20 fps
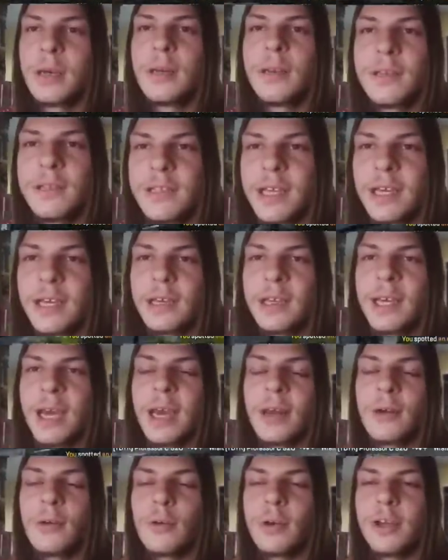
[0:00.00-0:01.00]
The second
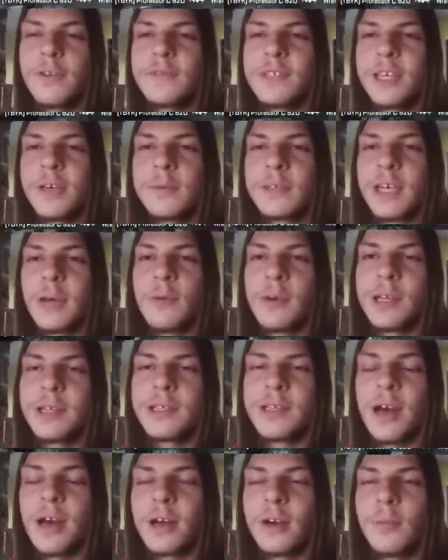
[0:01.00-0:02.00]
category of tips I want
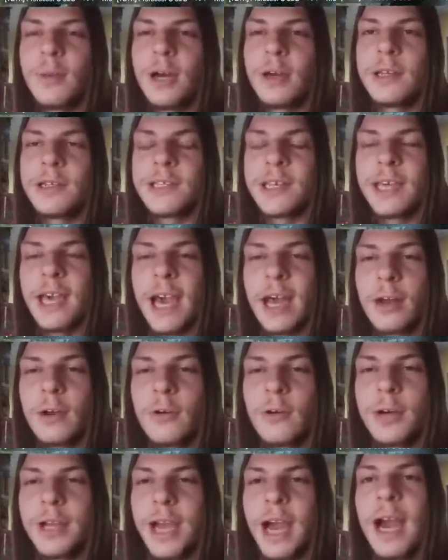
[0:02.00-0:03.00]
to talk about is a
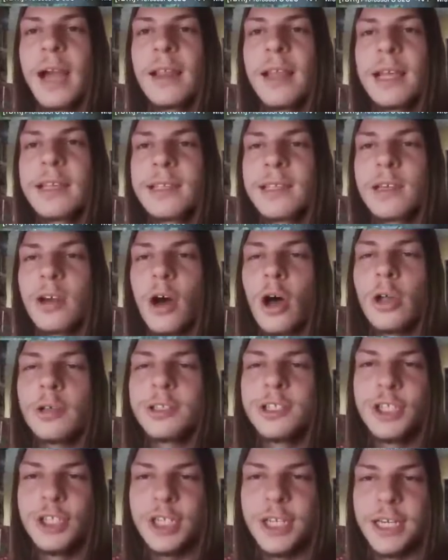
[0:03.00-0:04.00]
category I like to call
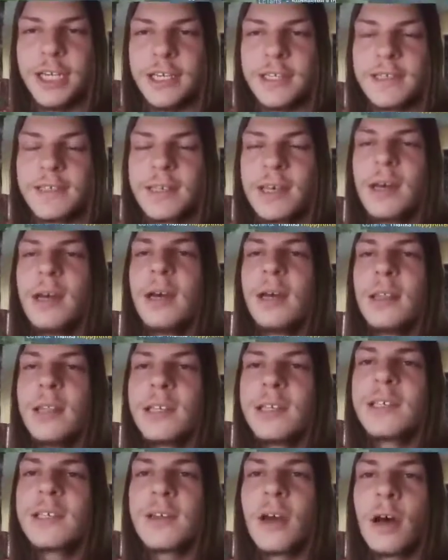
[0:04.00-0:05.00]
cheese.
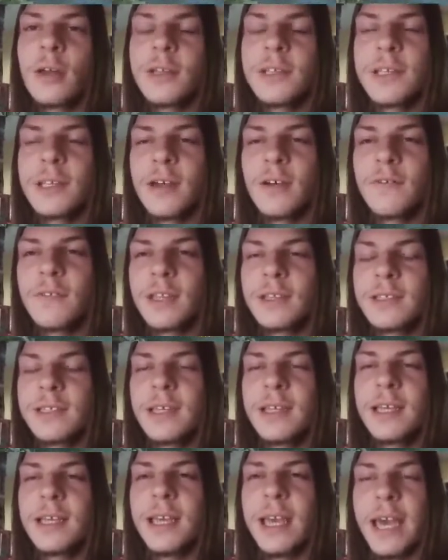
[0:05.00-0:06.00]
This is all the stuff that's
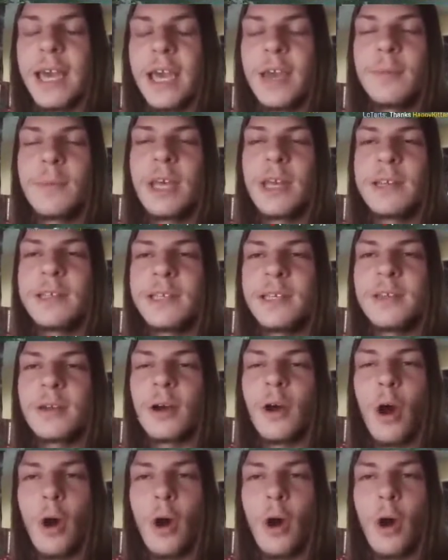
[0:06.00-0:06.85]
in the game that is either